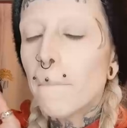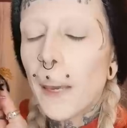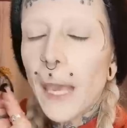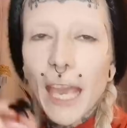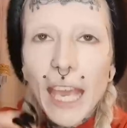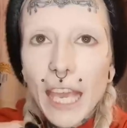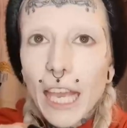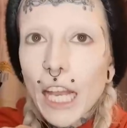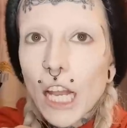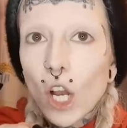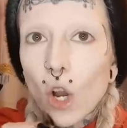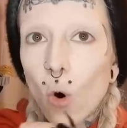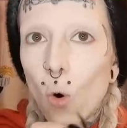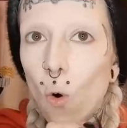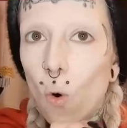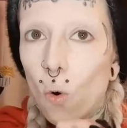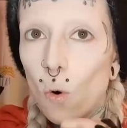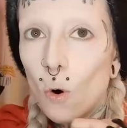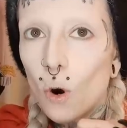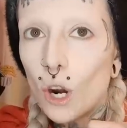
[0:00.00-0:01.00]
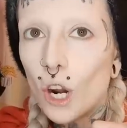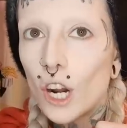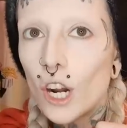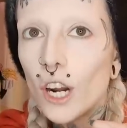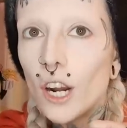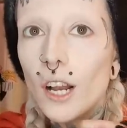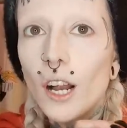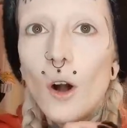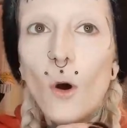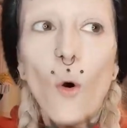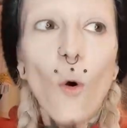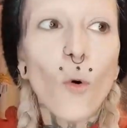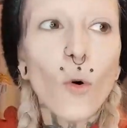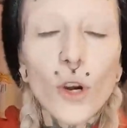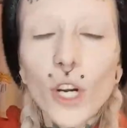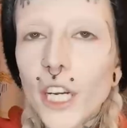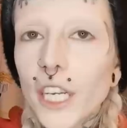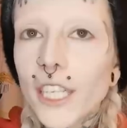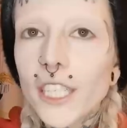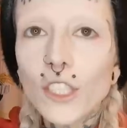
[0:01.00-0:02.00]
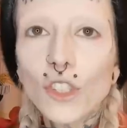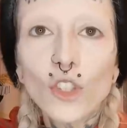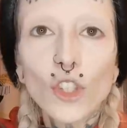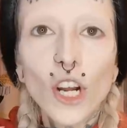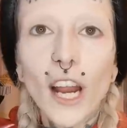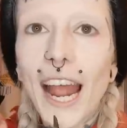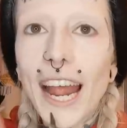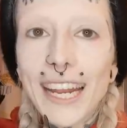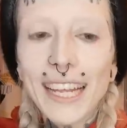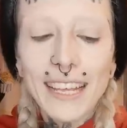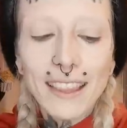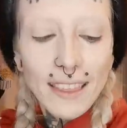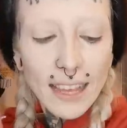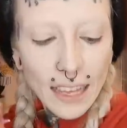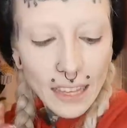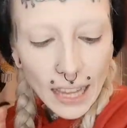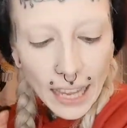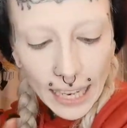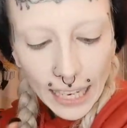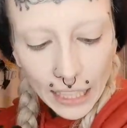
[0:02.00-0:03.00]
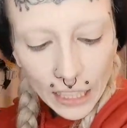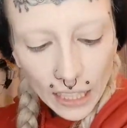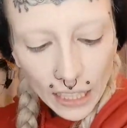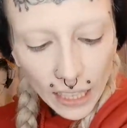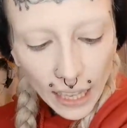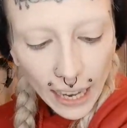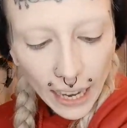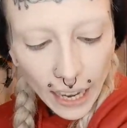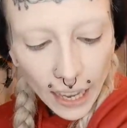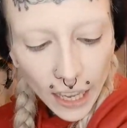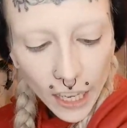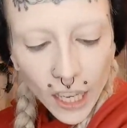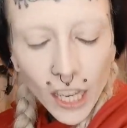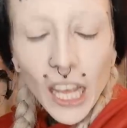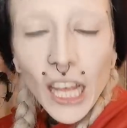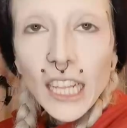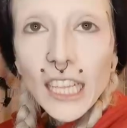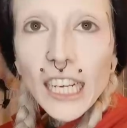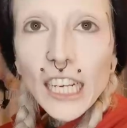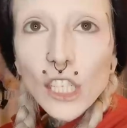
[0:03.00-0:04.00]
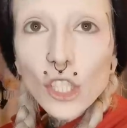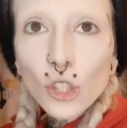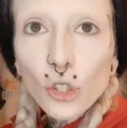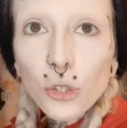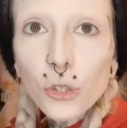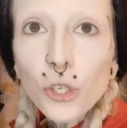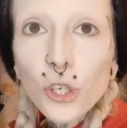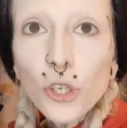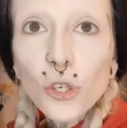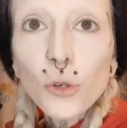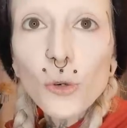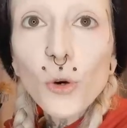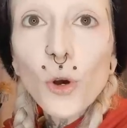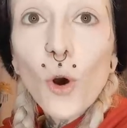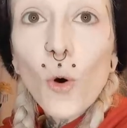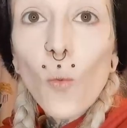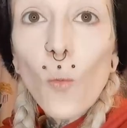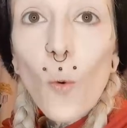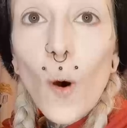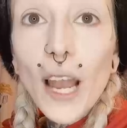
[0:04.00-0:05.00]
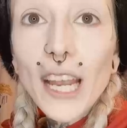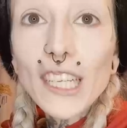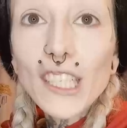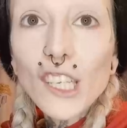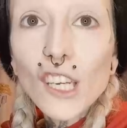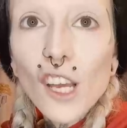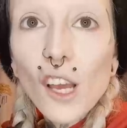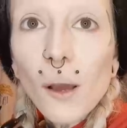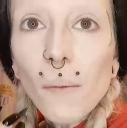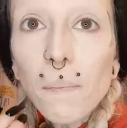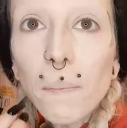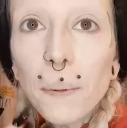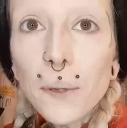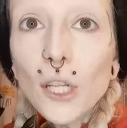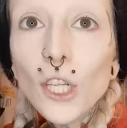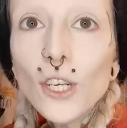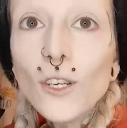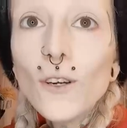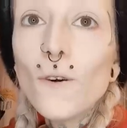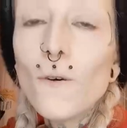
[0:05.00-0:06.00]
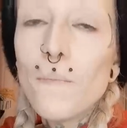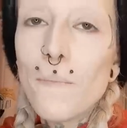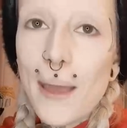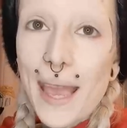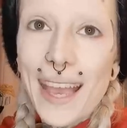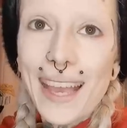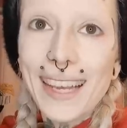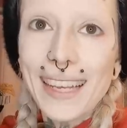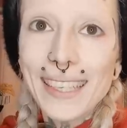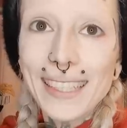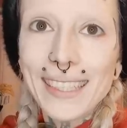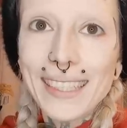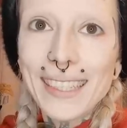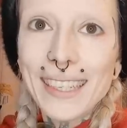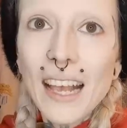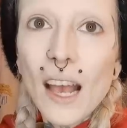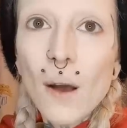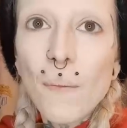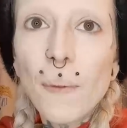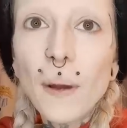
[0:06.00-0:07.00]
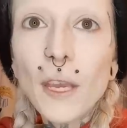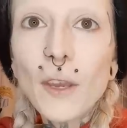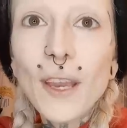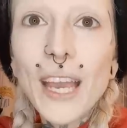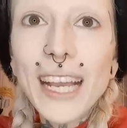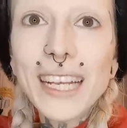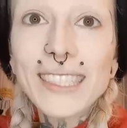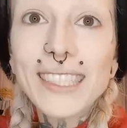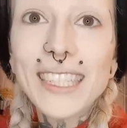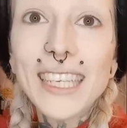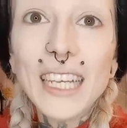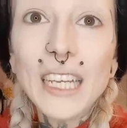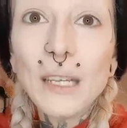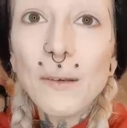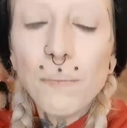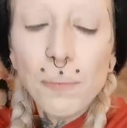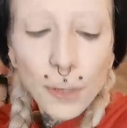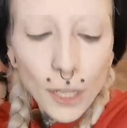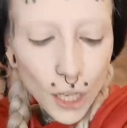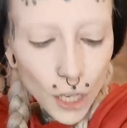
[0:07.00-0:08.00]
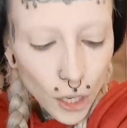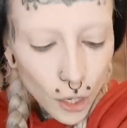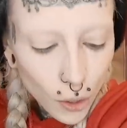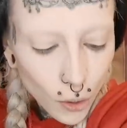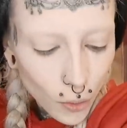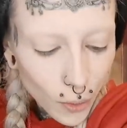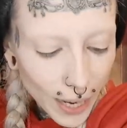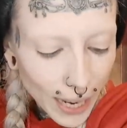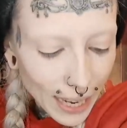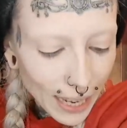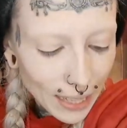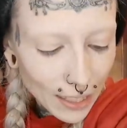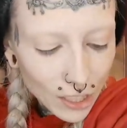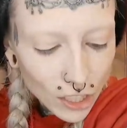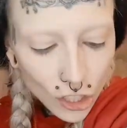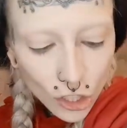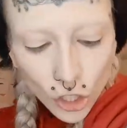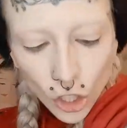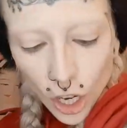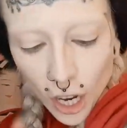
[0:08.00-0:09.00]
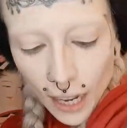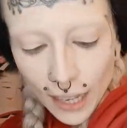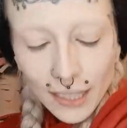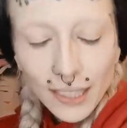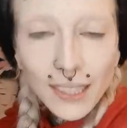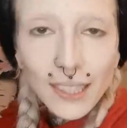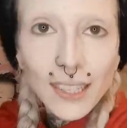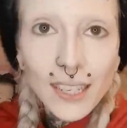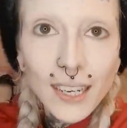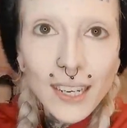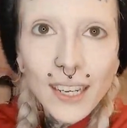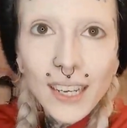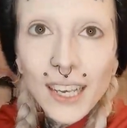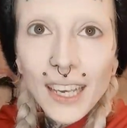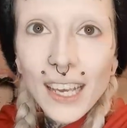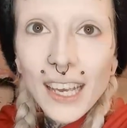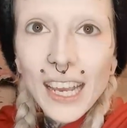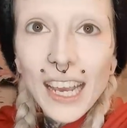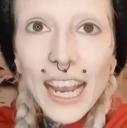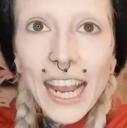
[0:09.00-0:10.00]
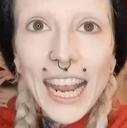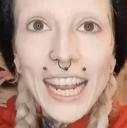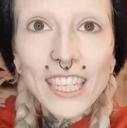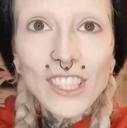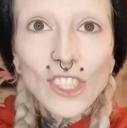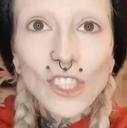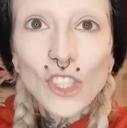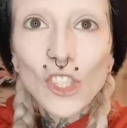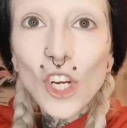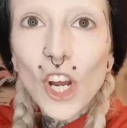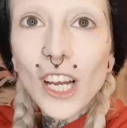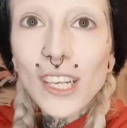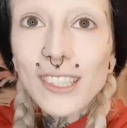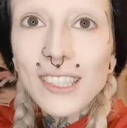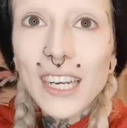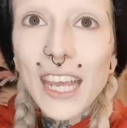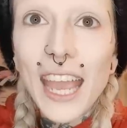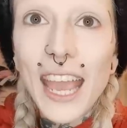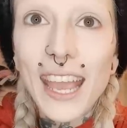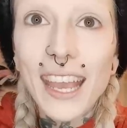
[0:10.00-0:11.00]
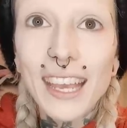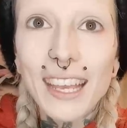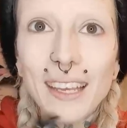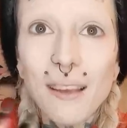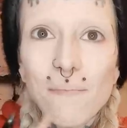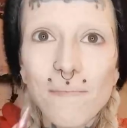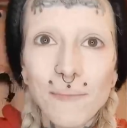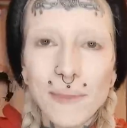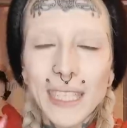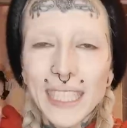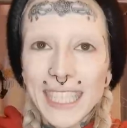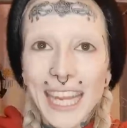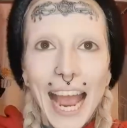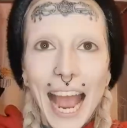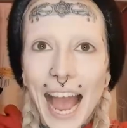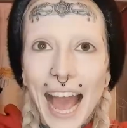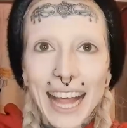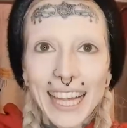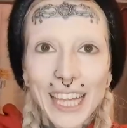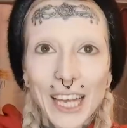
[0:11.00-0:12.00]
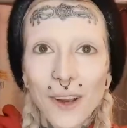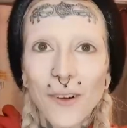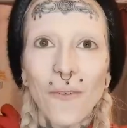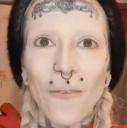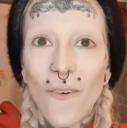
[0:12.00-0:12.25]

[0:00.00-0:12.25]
pink or orange or anything. Like it's a like a like a true white blue base, but you can't see any blue. It's just it's just a metallic